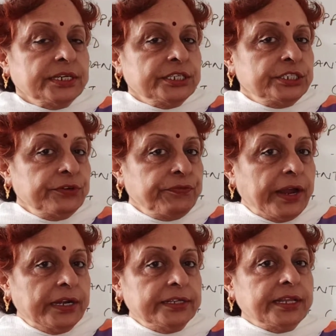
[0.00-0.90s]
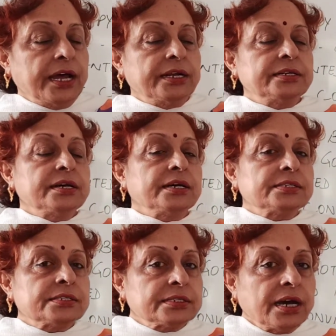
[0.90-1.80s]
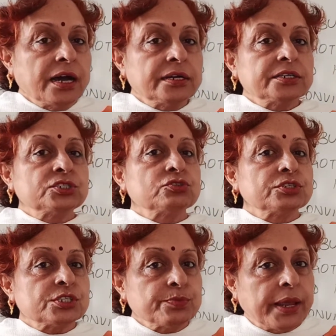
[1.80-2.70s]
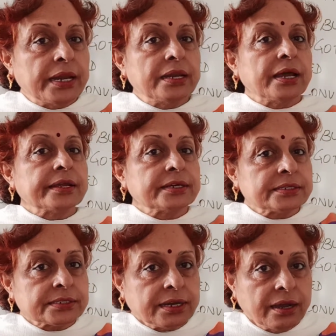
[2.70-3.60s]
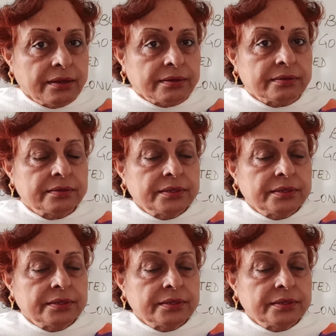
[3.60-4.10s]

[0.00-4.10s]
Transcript: she felt that a skunk should smell like a skunk.